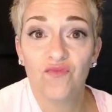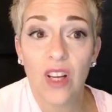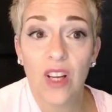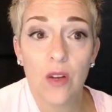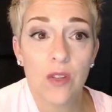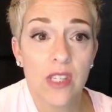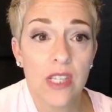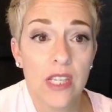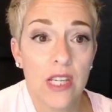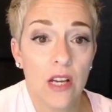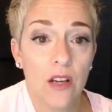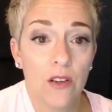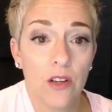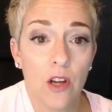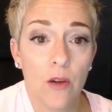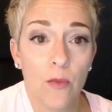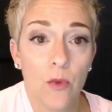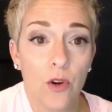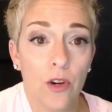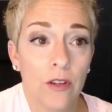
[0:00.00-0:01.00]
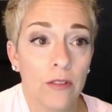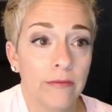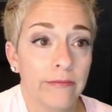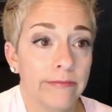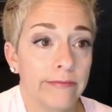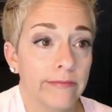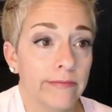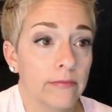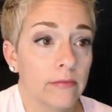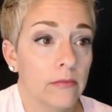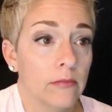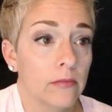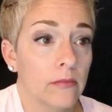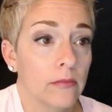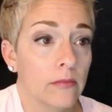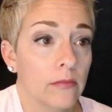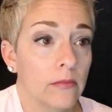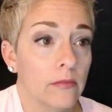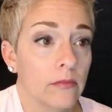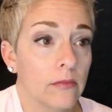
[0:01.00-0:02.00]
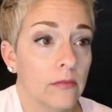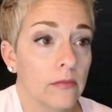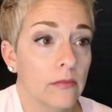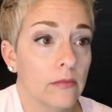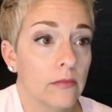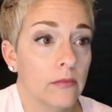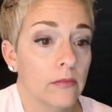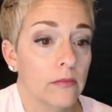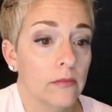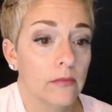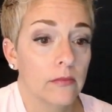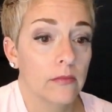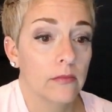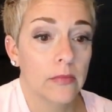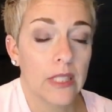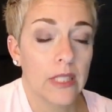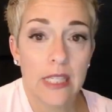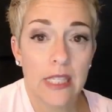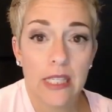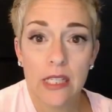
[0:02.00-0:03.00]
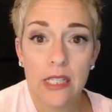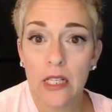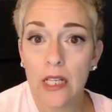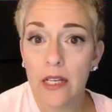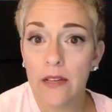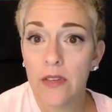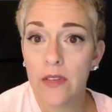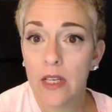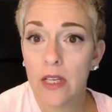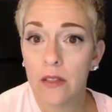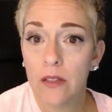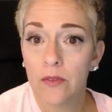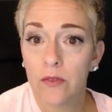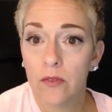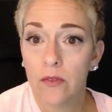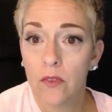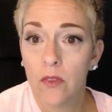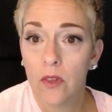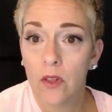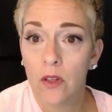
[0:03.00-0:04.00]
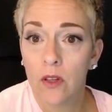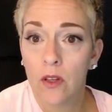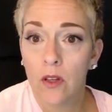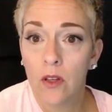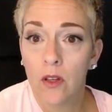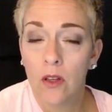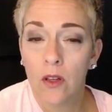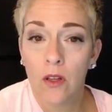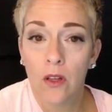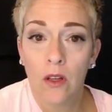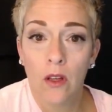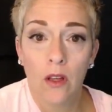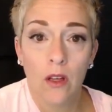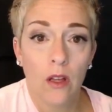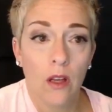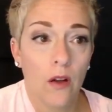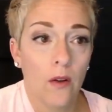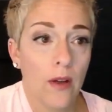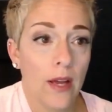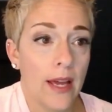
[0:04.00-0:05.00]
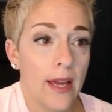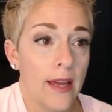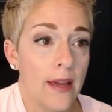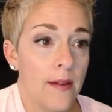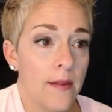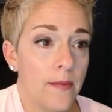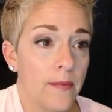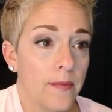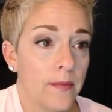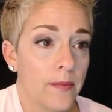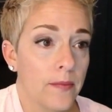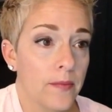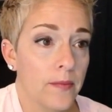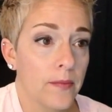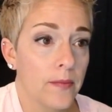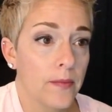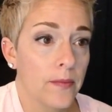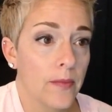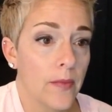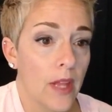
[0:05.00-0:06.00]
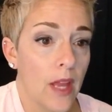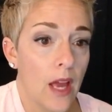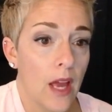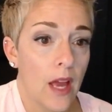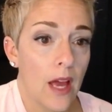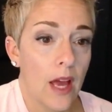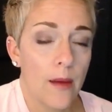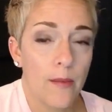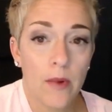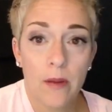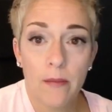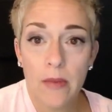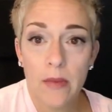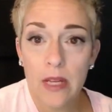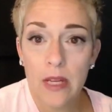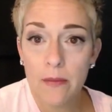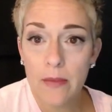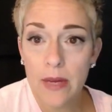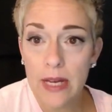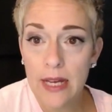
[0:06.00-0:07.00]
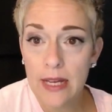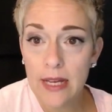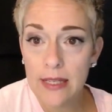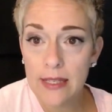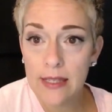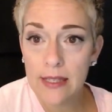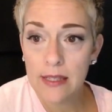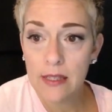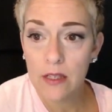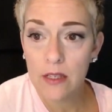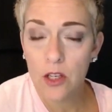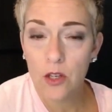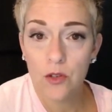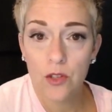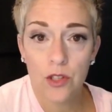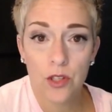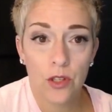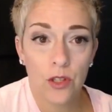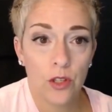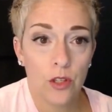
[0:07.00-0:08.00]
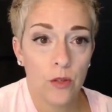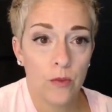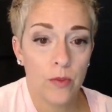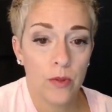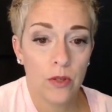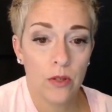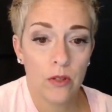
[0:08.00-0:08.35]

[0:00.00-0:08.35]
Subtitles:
don't see y'all no more. But I still love you. Okay? I'm going to minimize YouTube.